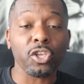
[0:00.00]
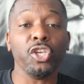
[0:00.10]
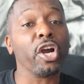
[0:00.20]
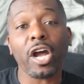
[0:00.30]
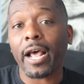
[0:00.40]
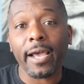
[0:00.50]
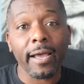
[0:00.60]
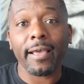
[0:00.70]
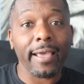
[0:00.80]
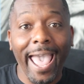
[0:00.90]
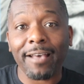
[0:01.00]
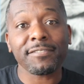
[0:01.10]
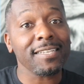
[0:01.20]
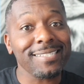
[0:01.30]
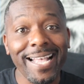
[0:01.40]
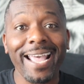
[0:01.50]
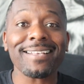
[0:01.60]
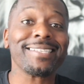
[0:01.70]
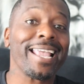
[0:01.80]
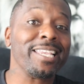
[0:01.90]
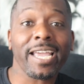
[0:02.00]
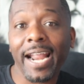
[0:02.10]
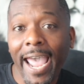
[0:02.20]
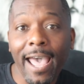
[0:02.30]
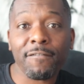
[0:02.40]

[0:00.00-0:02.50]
you're gonna have success and you're gonna have